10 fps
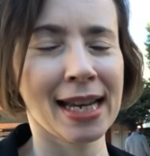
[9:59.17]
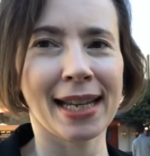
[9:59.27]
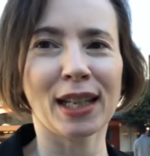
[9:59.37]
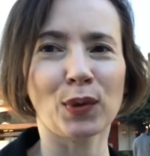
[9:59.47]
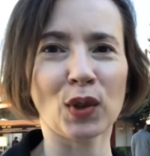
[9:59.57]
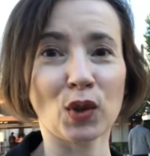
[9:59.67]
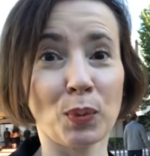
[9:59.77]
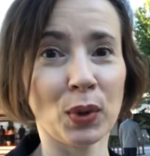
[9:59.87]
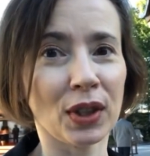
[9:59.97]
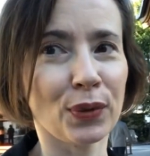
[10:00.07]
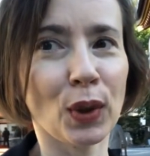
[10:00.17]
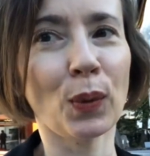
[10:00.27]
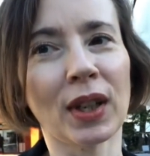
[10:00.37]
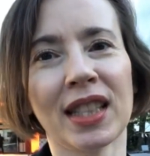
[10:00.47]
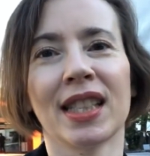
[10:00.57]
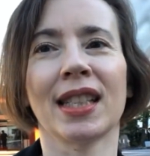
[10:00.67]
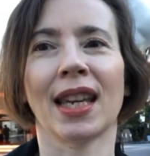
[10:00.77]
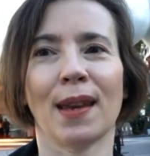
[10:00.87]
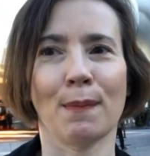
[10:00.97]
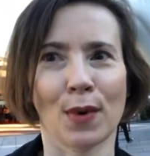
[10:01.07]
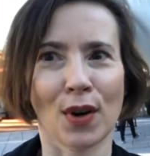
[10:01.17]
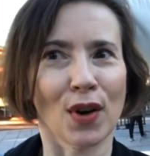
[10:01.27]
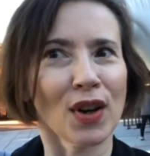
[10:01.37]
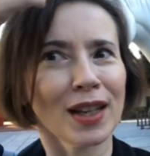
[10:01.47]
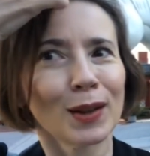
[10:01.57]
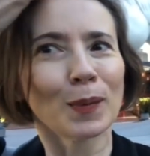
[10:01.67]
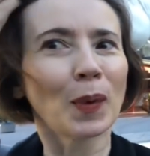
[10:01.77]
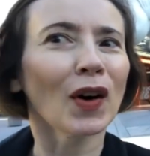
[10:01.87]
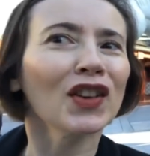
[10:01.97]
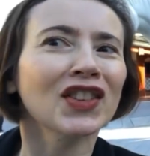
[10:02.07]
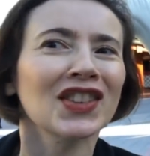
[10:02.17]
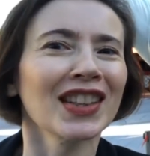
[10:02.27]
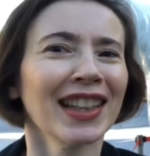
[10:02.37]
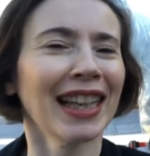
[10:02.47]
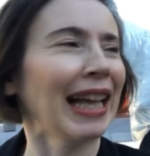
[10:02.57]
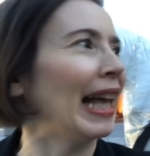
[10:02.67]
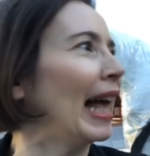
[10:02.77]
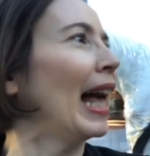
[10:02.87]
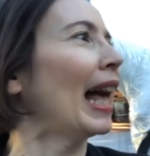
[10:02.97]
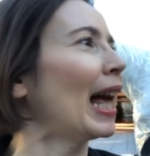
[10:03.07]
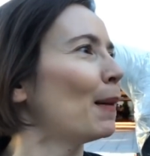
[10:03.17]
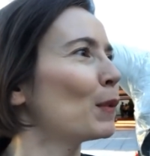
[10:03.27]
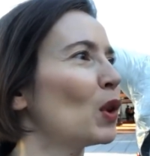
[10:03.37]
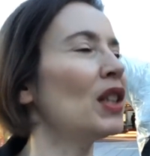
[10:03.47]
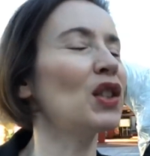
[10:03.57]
It was a beautiful one. It came in a box. I'm going